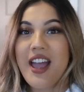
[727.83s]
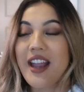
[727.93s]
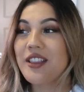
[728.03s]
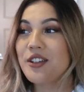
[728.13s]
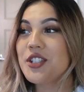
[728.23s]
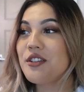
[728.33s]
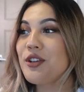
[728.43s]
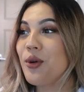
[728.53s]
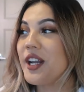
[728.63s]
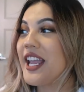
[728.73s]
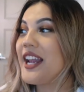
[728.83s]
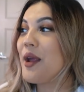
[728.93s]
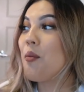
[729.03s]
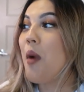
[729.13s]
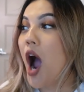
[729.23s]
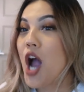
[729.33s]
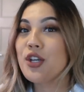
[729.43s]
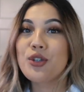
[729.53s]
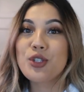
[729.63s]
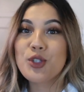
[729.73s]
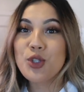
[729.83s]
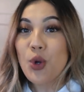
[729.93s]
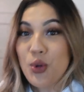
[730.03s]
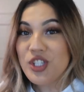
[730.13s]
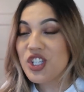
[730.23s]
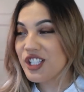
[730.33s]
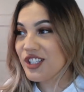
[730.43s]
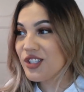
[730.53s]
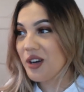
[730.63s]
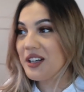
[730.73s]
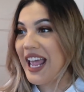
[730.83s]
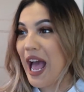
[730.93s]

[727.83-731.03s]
I literally started recording and a monsoon just started